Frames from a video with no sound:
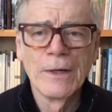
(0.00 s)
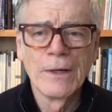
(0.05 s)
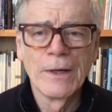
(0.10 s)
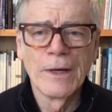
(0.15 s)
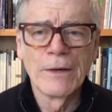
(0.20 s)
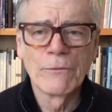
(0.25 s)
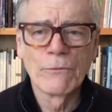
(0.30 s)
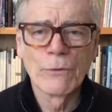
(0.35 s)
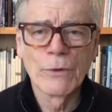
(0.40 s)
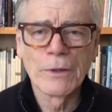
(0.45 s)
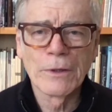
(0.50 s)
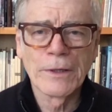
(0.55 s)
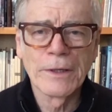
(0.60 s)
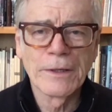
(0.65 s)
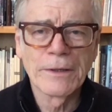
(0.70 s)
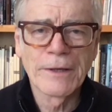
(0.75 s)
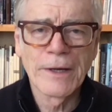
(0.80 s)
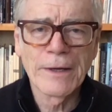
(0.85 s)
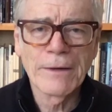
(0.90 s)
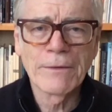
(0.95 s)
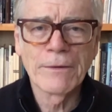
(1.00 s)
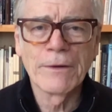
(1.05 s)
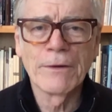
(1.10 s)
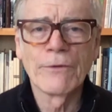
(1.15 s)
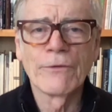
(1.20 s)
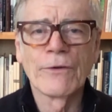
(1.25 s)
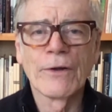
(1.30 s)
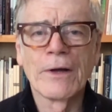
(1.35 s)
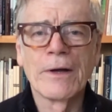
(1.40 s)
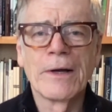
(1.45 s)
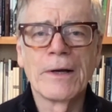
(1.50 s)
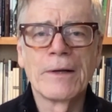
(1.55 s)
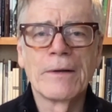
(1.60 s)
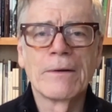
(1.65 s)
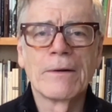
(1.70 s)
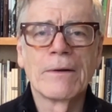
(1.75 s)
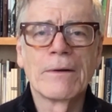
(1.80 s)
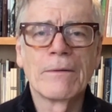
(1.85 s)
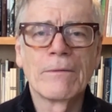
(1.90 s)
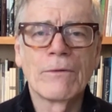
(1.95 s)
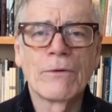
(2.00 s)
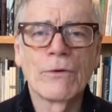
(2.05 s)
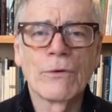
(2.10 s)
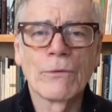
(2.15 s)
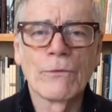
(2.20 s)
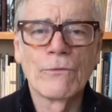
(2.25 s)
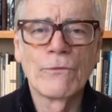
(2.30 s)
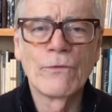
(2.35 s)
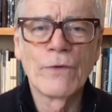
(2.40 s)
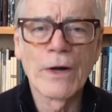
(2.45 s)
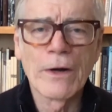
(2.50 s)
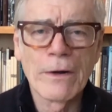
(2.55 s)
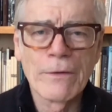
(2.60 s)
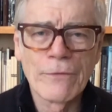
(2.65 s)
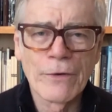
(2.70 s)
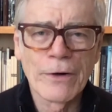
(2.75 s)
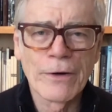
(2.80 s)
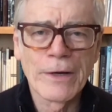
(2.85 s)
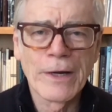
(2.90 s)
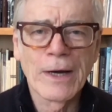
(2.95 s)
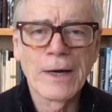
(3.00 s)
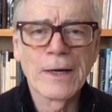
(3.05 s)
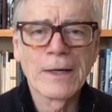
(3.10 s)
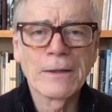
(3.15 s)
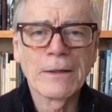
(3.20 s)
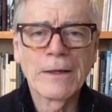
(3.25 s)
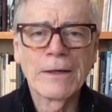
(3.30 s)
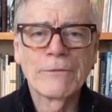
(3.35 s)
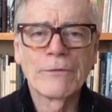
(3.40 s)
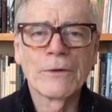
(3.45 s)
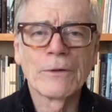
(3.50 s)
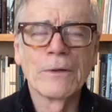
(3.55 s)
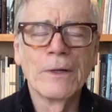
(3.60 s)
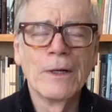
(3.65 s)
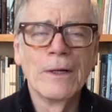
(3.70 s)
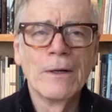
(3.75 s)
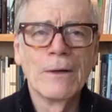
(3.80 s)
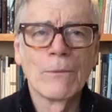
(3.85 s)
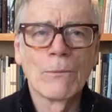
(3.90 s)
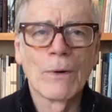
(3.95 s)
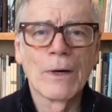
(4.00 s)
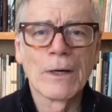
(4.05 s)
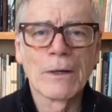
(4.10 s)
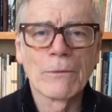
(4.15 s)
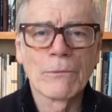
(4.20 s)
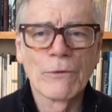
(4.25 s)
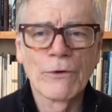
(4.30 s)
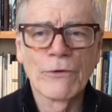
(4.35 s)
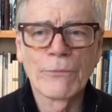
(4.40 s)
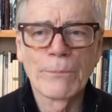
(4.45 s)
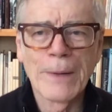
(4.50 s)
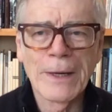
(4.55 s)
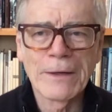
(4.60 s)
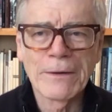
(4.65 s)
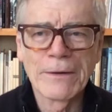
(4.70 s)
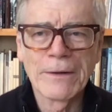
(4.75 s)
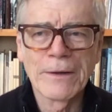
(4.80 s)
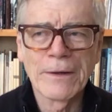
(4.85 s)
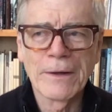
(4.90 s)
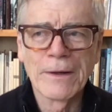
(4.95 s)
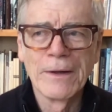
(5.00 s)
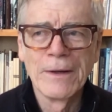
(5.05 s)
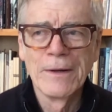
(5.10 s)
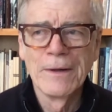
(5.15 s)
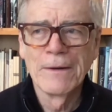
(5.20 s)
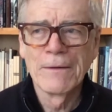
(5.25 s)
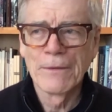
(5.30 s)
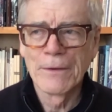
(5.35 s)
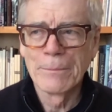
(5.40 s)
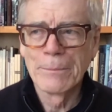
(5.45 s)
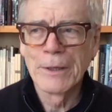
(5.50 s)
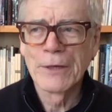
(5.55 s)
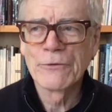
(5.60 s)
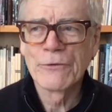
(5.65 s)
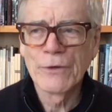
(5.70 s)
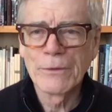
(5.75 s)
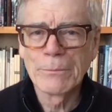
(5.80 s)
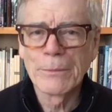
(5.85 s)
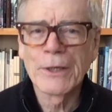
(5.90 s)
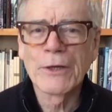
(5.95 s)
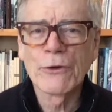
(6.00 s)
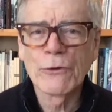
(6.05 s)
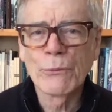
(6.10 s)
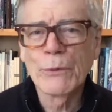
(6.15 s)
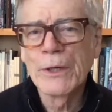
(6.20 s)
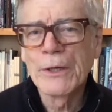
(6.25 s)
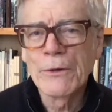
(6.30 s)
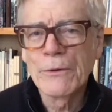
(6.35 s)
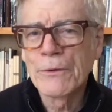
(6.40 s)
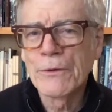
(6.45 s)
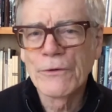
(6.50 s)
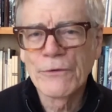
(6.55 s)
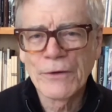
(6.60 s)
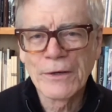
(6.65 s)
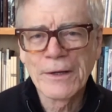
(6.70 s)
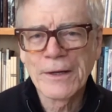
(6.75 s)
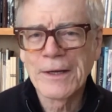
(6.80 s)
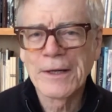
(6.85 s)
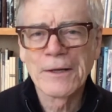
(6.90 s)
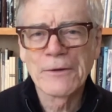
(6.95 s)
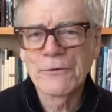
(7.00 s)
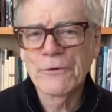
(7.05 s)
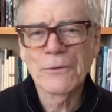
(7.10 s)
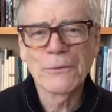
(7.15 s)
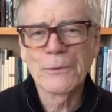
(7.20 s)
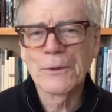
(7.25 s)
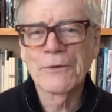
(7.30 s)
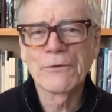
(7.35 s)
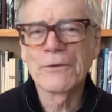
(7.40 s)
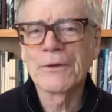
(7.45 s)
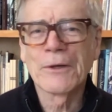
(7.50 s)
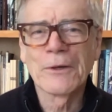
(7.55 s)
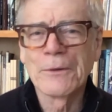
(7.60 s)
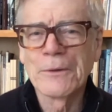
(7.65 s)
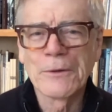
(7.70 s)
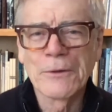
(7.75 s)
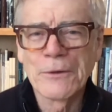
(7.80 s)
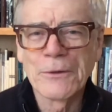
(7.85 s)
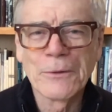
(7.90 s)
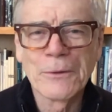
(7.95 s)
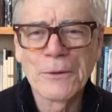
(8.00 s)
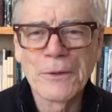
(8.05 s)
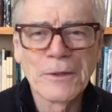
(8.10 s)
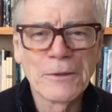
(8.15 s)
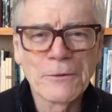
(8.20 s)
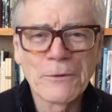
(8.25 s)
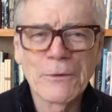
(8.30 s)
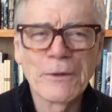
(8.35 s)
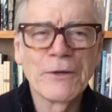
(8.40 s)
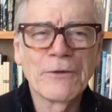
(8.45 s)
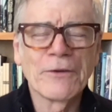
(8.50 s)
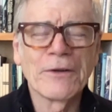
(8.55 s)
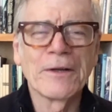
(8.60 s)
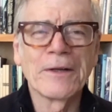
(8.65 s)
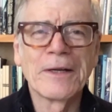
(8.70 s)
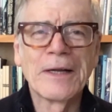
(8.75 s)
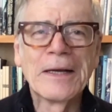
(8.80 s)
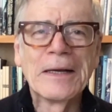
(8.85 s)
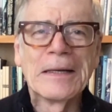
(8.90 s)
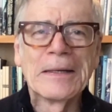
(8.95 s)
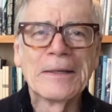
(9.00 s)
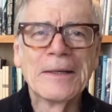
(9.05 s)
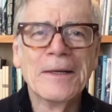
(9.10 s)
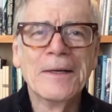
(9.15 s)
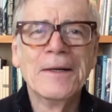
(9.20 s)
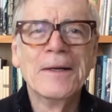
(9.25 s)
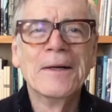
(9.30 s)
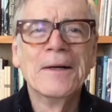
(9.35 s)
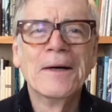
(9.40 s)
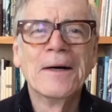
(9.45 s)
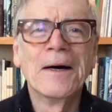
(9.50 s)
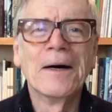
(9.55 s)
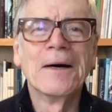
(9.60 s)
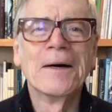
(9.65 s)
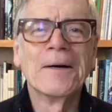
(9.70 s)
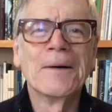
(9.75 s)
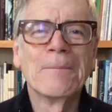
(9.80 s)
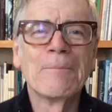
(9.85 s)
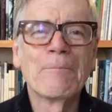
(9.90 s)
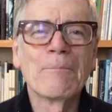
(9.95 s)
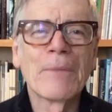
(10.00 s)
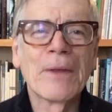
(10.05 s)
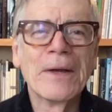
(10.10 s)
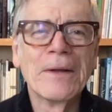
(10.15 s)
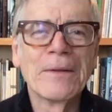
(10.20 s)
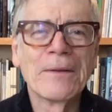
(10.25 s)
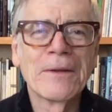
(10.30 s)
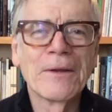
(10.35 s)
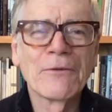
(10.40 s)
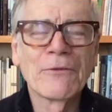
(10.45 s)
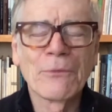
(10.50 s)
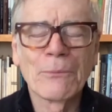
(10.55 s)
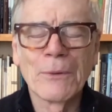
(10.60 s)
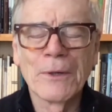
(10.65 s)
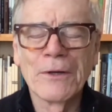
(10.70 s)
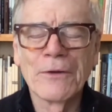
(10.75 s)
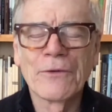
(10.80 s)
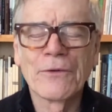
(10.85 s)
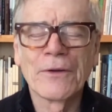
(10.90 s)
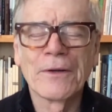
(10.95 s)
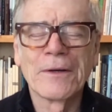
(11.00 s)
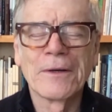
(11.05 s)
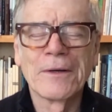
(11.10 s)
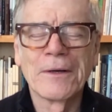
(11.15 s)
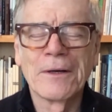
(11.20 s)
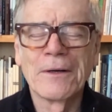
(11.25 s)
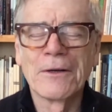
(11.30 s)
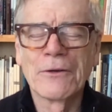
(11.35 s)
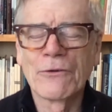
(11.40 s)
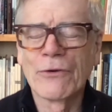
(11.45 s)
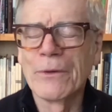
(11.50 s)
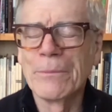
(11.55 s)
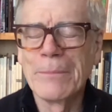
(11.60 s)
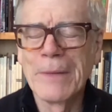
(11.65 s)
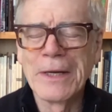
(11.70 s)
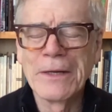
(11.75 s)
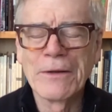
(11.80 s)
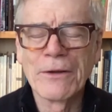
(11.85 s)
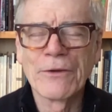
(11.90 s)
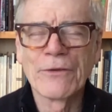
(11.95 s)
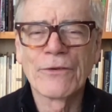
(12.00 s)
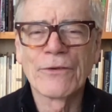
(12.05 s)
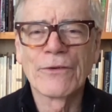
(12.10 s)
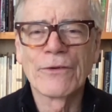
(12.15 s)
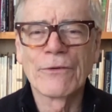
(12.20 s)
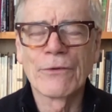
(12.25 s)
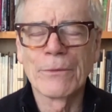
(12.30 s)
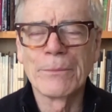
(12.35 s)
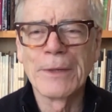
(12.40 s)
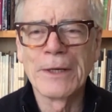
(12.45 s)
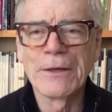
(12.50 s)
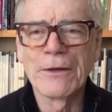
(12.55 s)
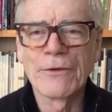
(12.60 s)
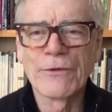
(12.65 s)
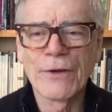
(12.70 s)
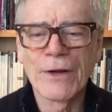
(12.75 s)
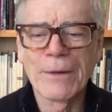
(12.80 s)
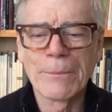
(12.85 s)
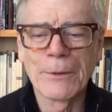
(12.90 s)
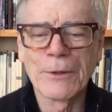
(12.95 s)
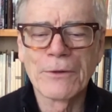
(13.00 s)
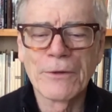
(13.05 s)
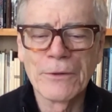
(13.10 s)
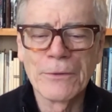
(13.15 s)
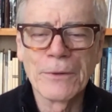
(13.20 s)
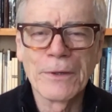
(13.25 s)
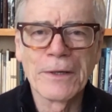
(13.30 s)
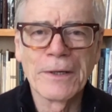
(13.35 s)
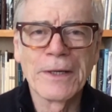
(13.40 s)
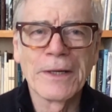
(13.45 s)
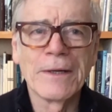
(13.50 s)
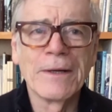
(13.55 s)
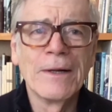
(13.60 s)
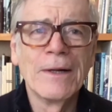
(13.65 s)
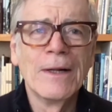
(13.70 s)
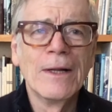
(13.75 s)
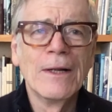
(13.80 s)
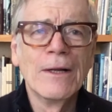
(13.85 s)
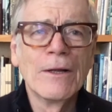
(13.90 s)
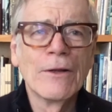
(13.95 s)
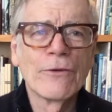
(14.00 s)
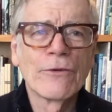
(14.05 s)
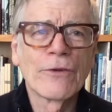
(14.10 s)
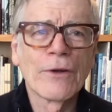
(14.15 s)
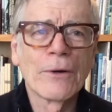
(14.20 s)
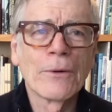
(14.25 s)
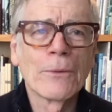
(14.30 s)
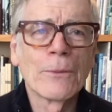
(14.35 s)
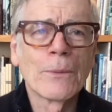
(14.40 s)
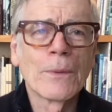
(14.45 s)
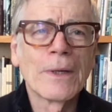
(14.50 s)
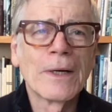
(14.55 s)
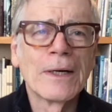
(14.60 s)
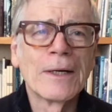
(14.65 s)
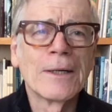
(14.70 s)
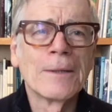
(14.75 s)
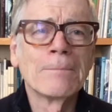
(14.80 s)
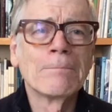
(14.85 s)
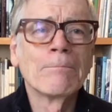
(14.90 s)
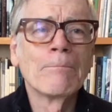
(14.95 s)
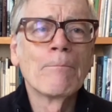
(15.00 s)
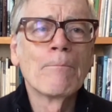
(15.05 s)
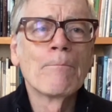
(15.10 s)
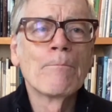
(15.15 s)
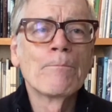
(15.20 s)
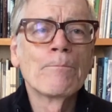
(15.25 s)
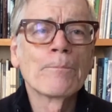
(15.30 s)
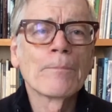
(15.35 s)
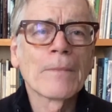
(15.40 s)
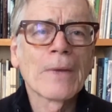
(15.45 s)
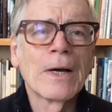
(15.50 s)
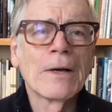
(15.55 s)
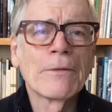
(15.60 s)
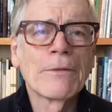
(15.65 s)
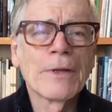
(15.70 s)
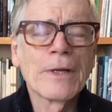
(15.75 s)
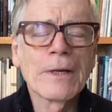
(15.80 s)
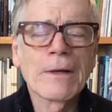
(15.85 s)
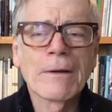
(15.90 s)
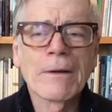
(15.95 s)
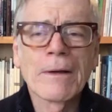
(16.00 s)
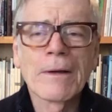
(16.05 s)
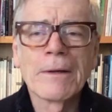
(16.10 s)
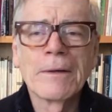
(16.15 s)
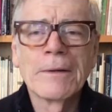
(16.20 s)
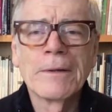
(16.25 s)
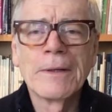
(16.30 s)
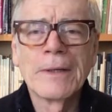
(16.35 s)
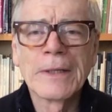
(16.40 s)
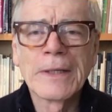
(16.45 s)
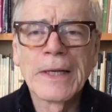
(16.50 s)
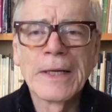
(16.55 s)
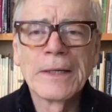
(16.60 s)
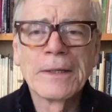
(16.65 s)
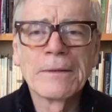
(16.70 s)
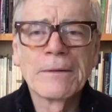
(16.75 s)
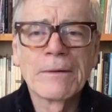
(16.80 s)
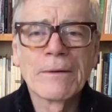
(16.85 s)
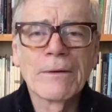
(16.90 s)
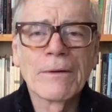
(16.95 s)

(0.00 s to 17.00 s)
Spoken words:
and really take the design to a very, very high level while respecting the budget, because we knew the city council wasn't going to increase it again. And this was a tremendous, tremendous opportunity. So I think, again,